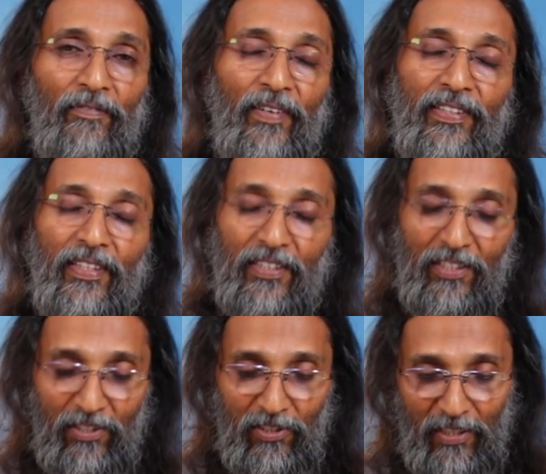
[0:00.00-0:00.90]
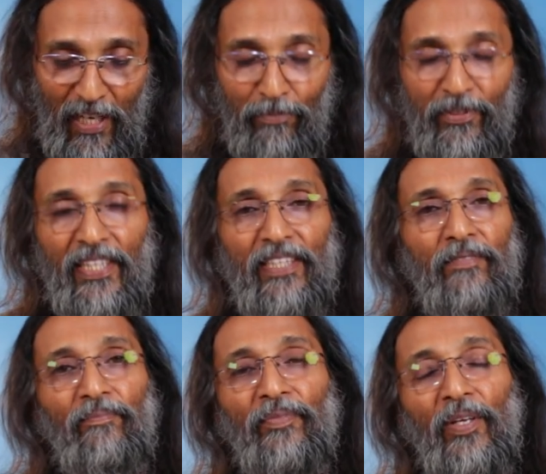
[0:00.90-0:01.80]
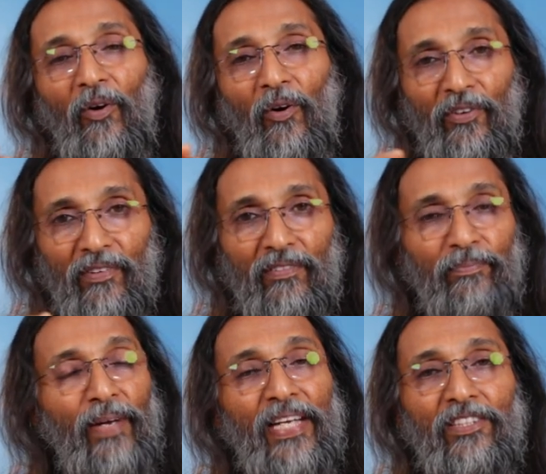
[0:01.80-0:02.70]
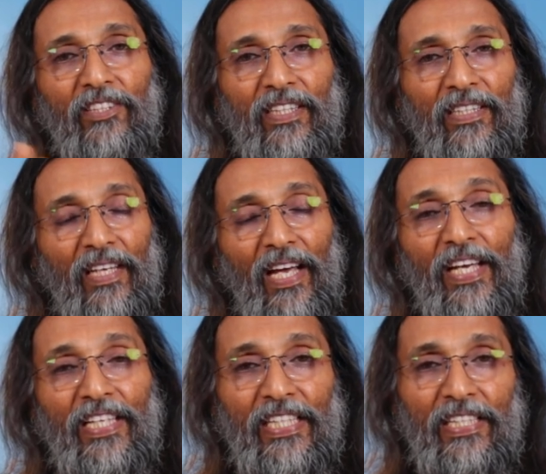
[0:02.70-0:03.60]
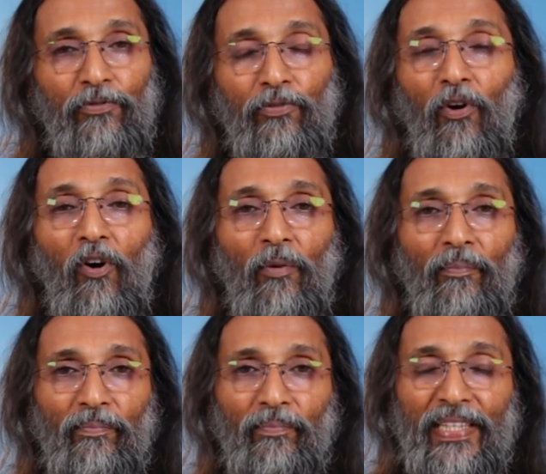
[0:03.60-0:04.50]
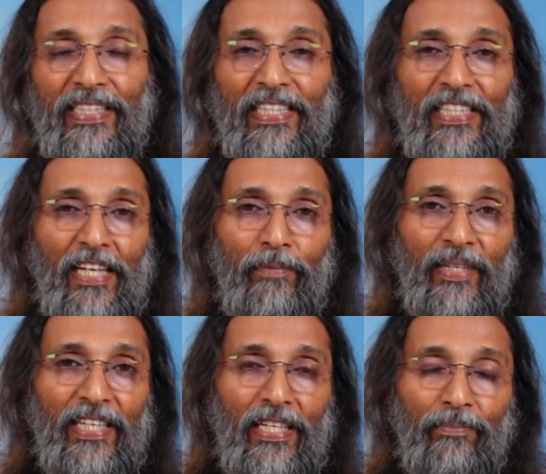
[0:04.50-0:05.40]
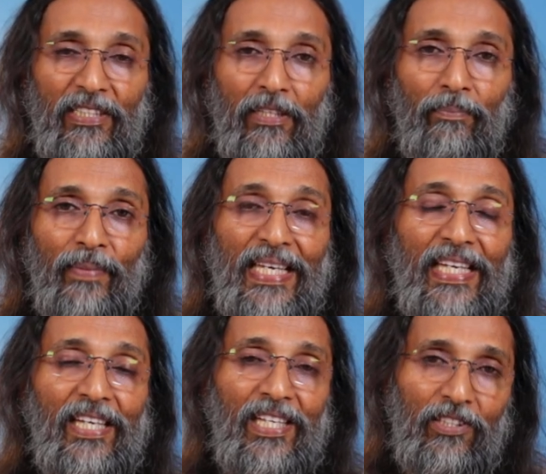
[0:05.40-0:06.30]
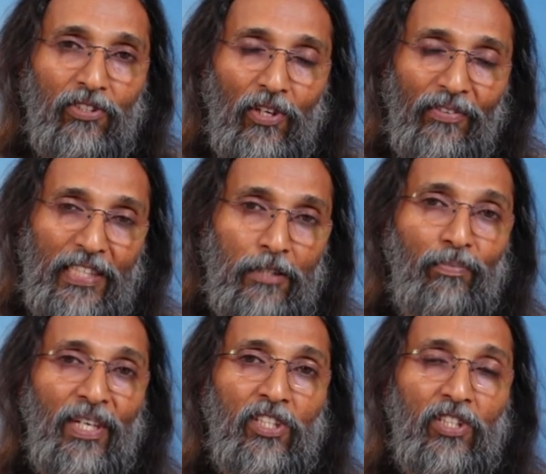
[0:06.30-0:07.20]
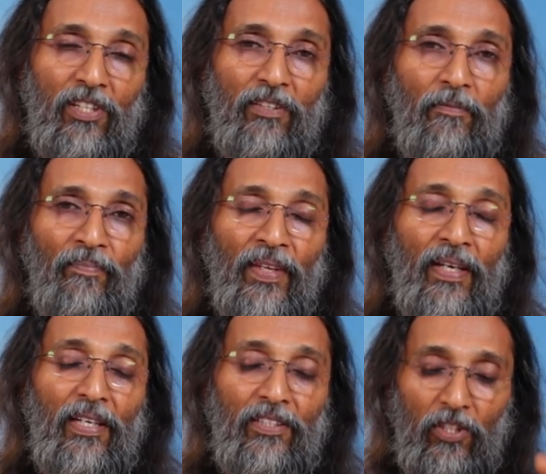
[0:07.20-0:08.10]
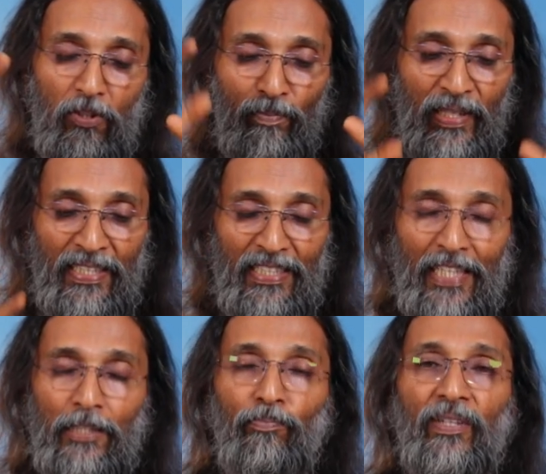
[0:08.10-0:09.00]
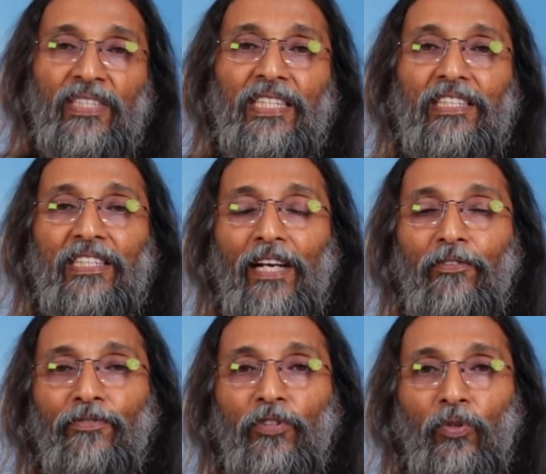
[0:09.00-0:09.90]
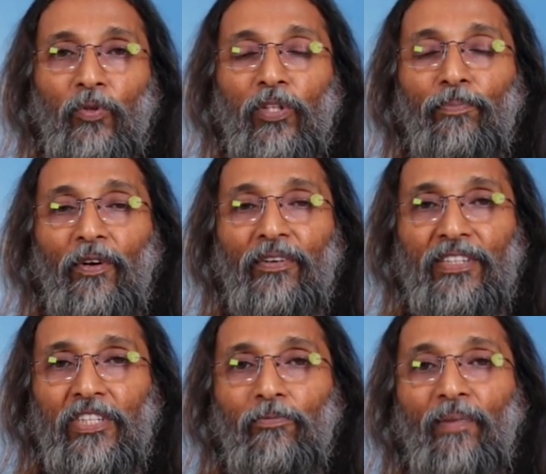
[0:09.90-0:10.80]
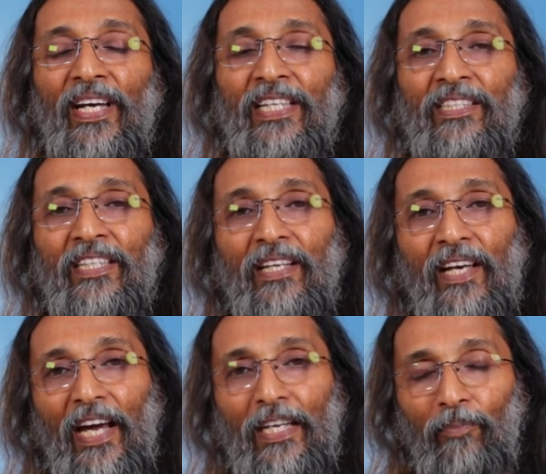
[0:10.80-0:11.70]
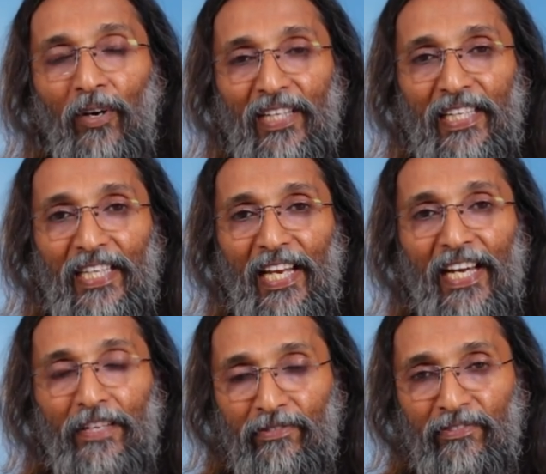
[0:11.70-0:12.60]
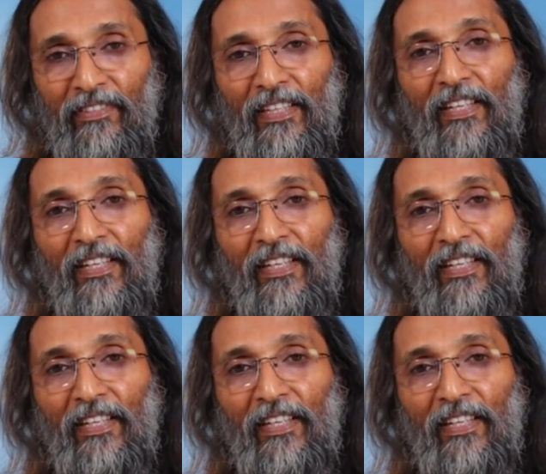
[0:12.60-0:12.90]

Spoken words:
Whether it is sculpting or painting, any form, material medium is a means of expression. So spirit is expressing itself through the progressive mind and bodily life.